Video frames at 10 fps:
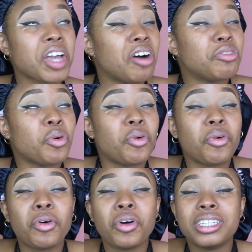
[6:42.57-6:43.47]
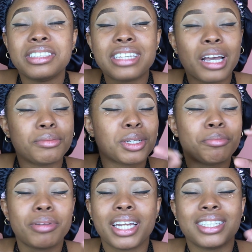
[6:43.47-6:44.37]
of all the times
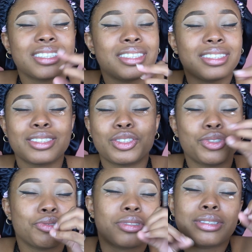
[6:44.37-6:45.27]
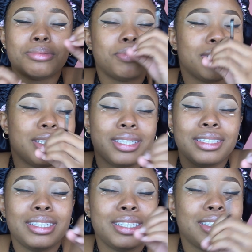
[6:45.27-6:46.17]
on planet Earth, it used to
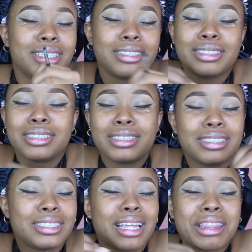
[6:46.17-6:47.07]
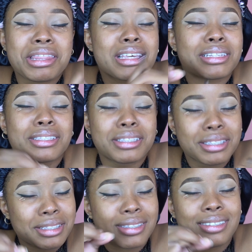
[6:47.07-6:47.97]
be
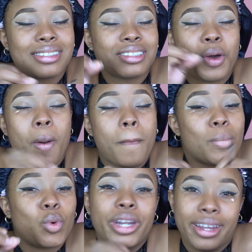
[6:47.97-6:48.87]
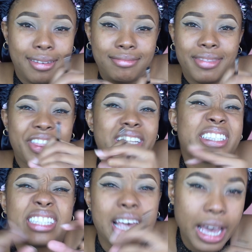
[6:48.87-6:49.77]
this morning,
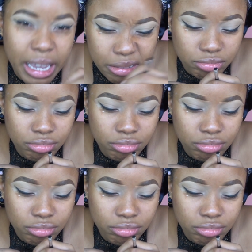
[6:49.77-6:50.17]
this time.